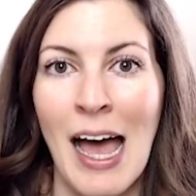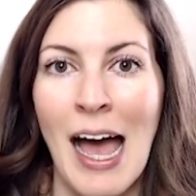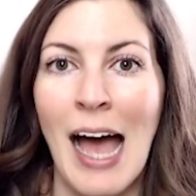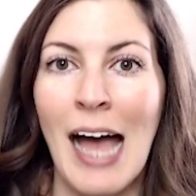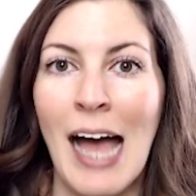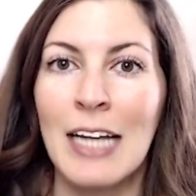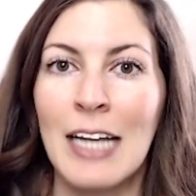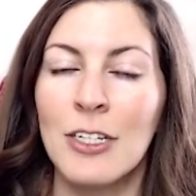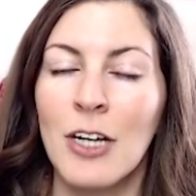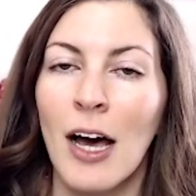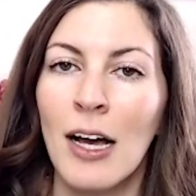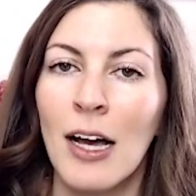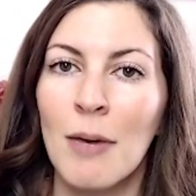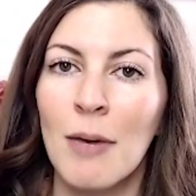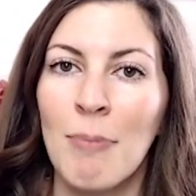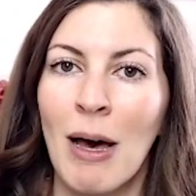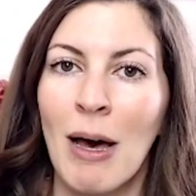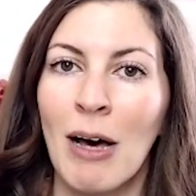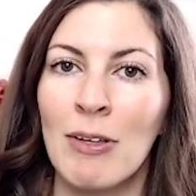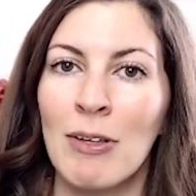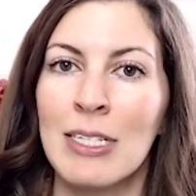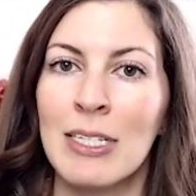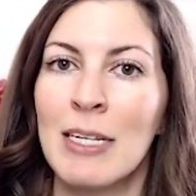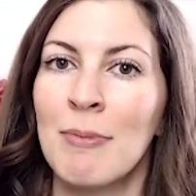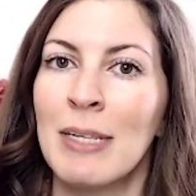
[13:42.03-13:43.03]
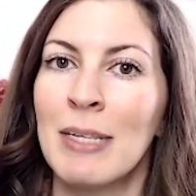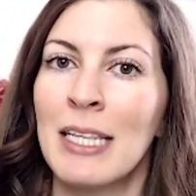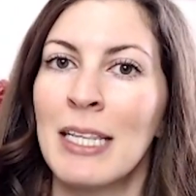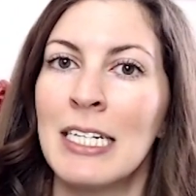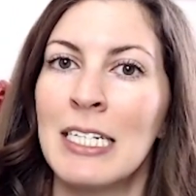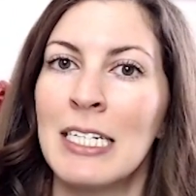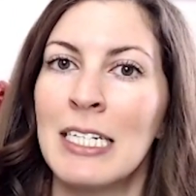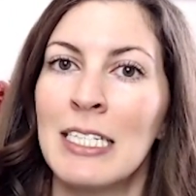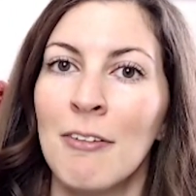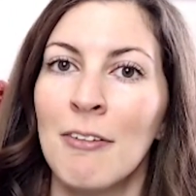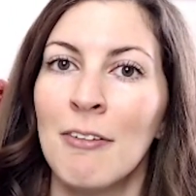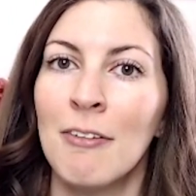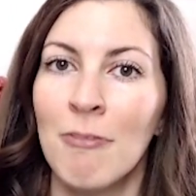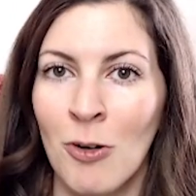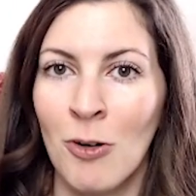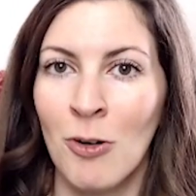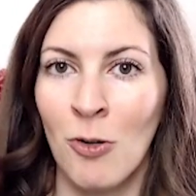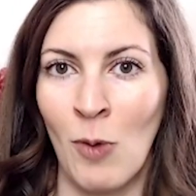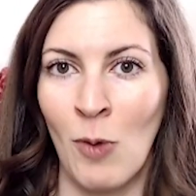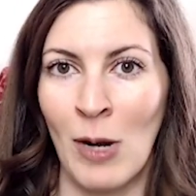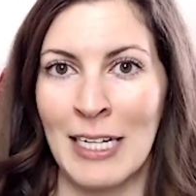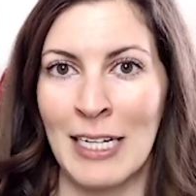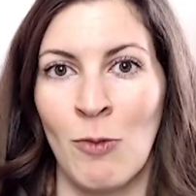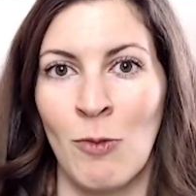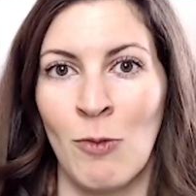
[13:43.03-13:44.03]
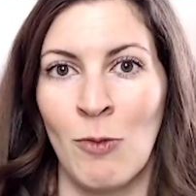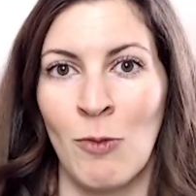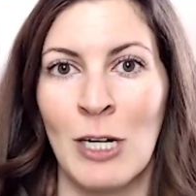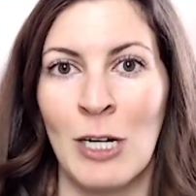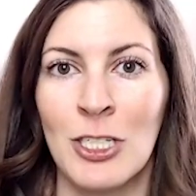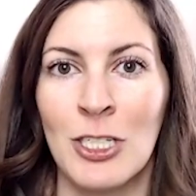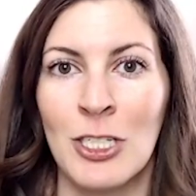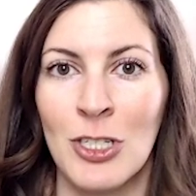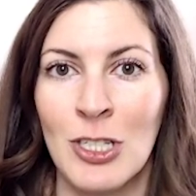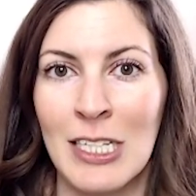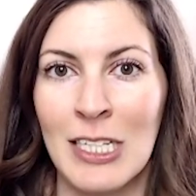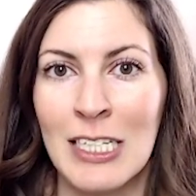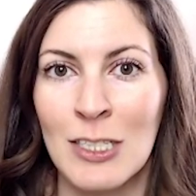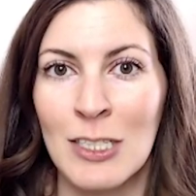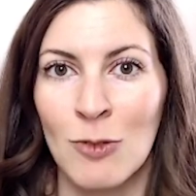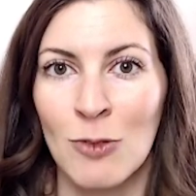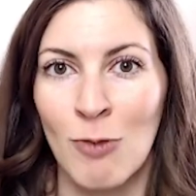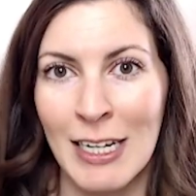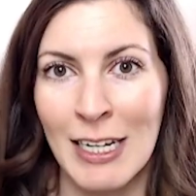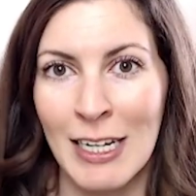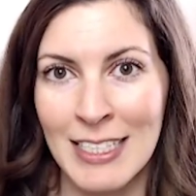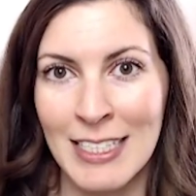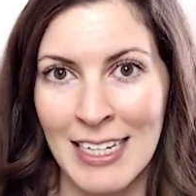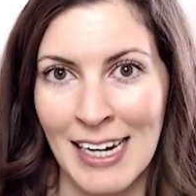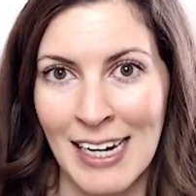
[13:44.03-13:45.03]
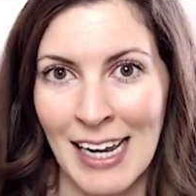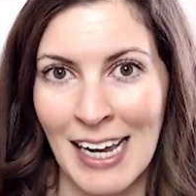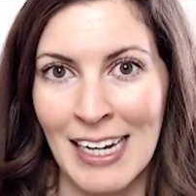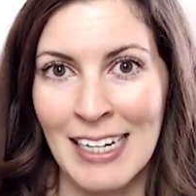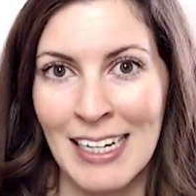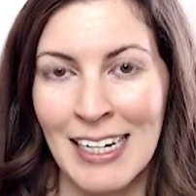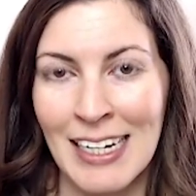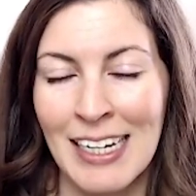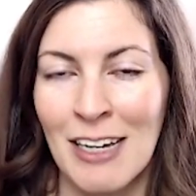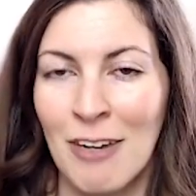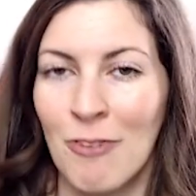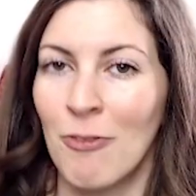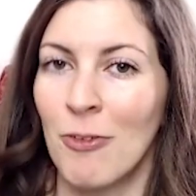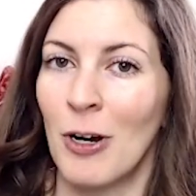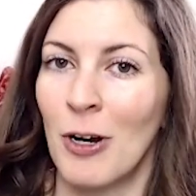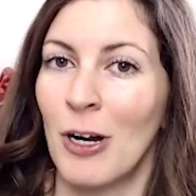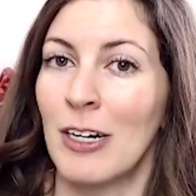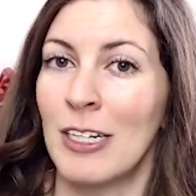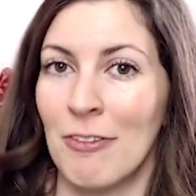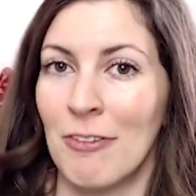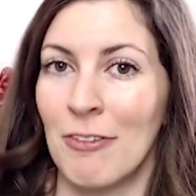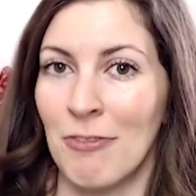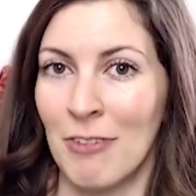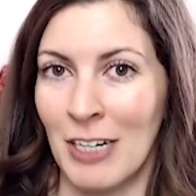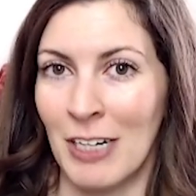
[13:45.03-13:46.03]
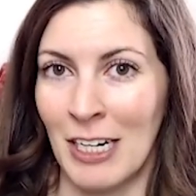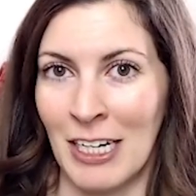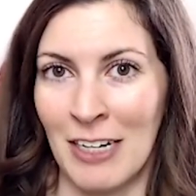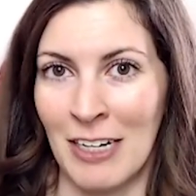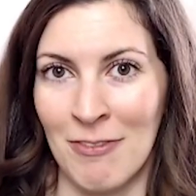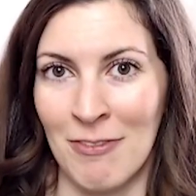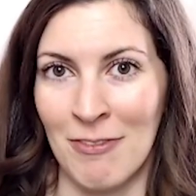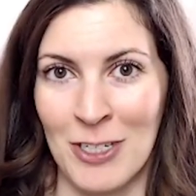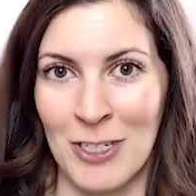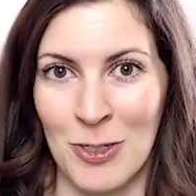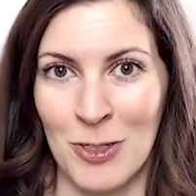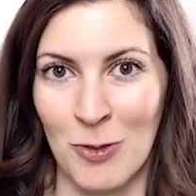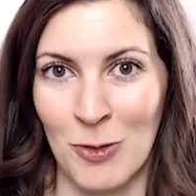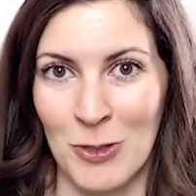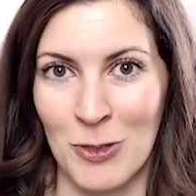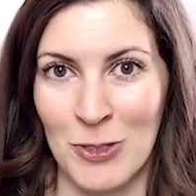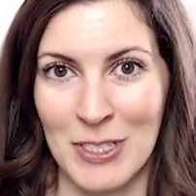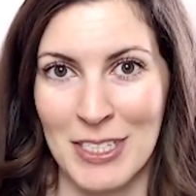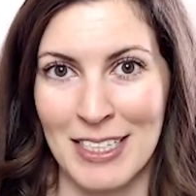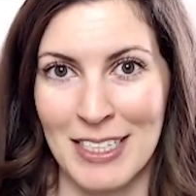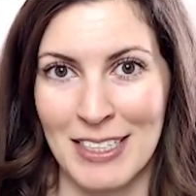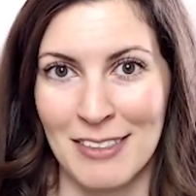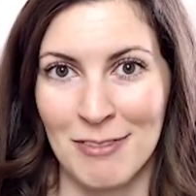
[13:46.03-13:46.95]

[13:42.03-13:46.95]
and talk about some of the different ways in which these resonate for different individuals.